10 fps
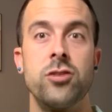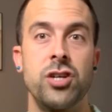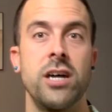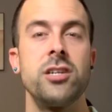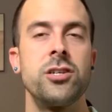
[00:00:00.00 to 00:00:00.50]

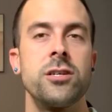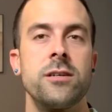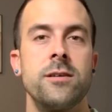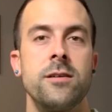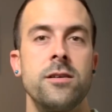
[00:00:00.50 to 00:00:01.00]
judge
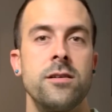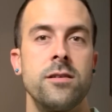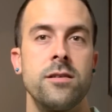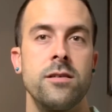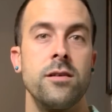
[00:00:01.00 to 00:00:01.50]

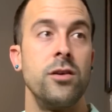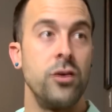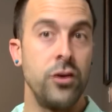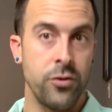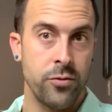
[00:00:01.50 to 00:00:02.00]

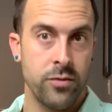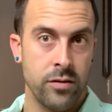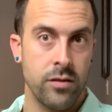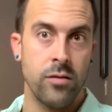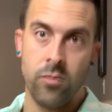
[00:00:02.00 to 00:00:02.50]
you
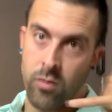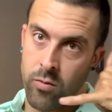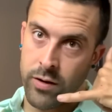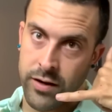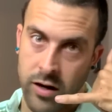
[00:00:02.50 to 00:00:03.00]

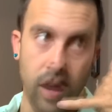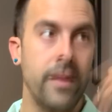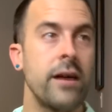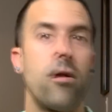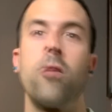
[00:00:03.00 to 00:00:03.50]
when you're
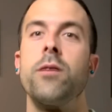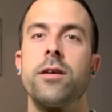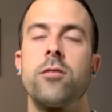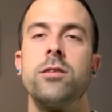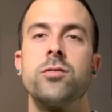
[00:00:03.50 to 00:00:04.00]
calling or when you're
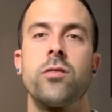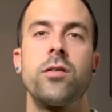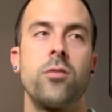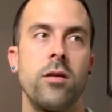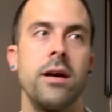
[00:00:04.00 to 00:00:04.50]
going door to
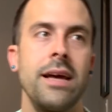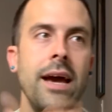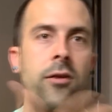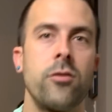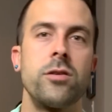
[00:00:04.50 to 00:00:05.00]
door
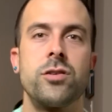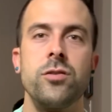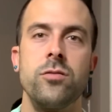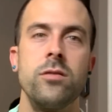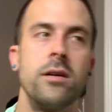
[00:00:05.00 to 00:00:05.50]
in order
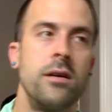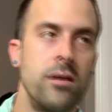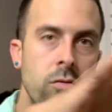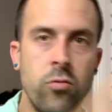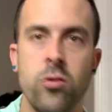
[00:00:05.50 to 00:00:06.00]
to
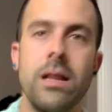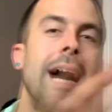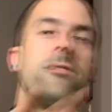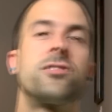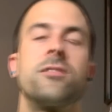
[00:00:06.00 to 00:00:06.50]
rule
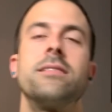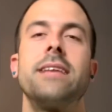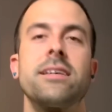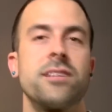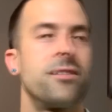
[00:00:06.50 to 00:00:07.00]
out certain
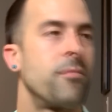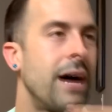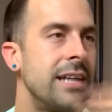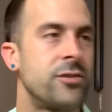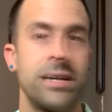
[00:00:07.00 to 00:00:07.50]
things in their
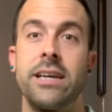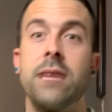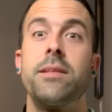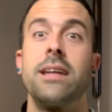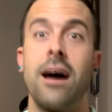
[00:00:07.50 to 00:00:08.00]
mind so I can
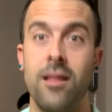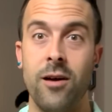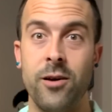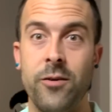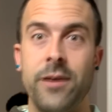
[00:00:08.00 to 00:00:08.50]
keep the
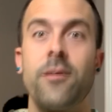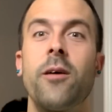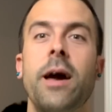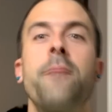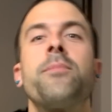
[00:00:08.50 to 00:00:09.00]
dialogue going.
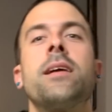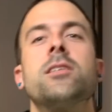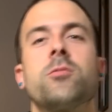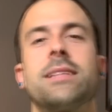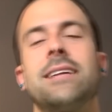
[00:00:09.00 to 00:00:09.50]
Okay,
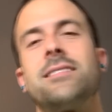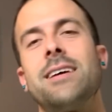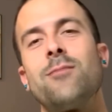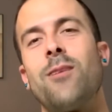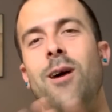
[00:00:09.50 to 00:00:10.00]
so with that
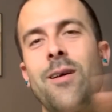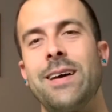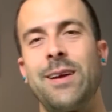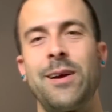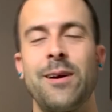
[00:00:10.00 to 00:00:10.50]
said, I'll
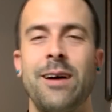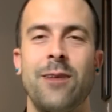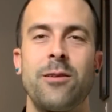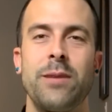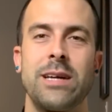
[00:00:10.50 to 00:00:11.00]
end it here. I don't
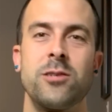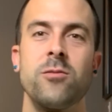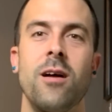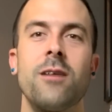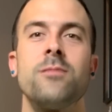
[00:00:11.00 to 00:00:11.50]
want to make it too
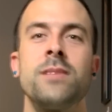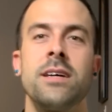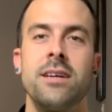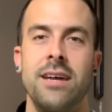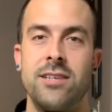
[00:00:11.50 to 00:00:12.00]
long.
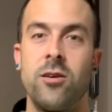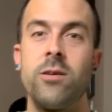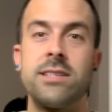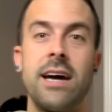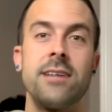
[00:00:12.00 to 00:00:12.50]
As
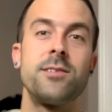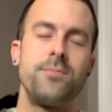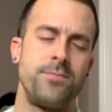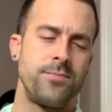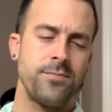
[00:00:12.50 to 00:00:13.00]
always, guys,